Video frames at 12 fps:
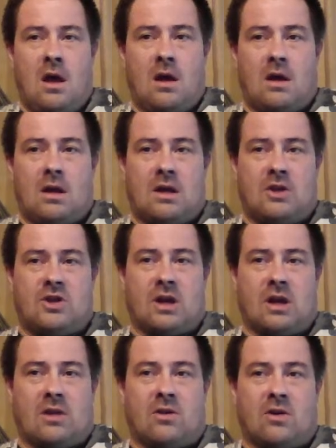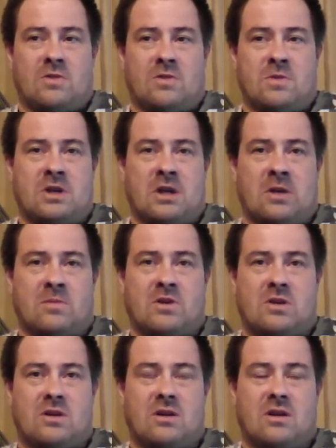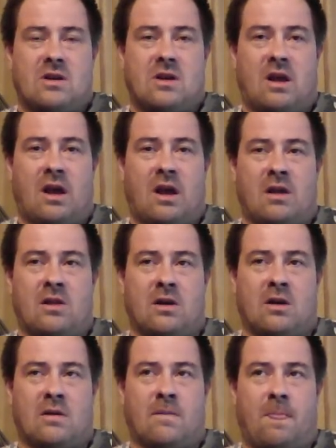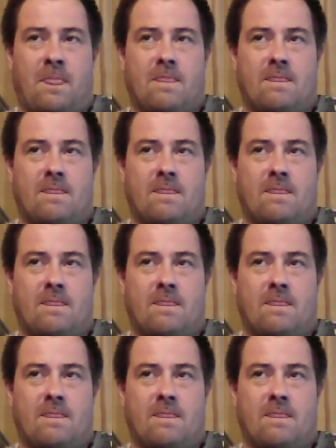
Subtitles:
and check out those museums, and um,